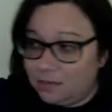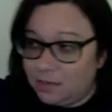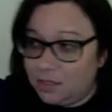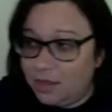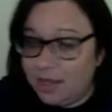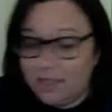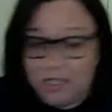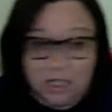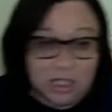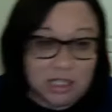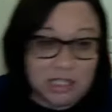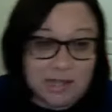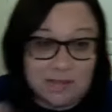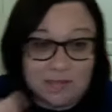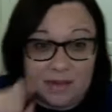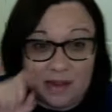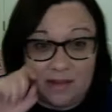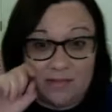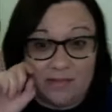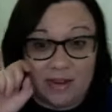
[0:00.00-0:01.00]
So that's just
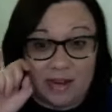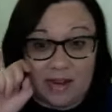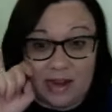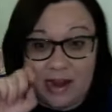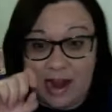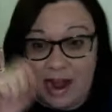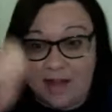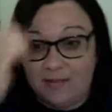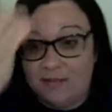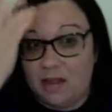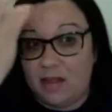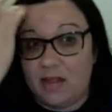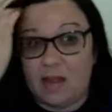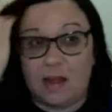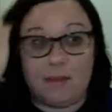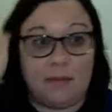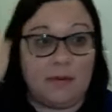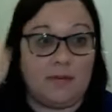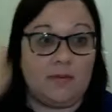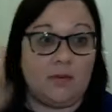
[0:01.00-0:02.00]
something fun. I've done
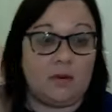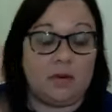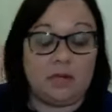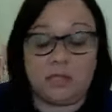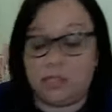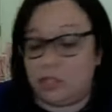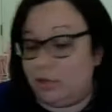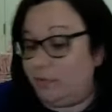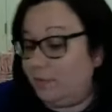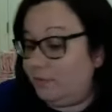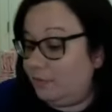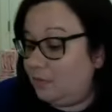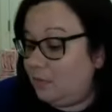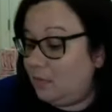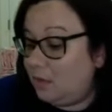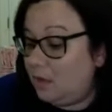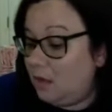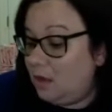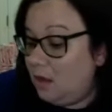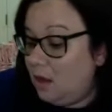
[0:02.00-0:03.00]
that before too.
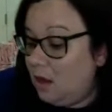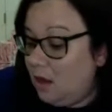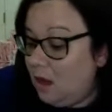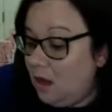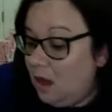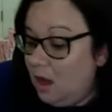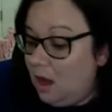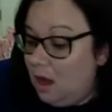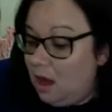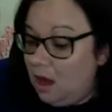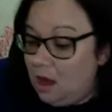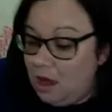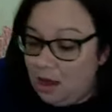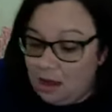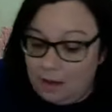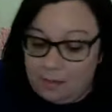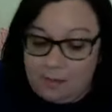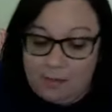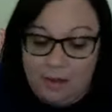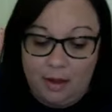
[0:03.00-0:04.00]

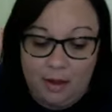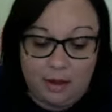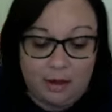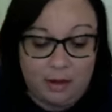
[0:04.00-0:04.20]
Um,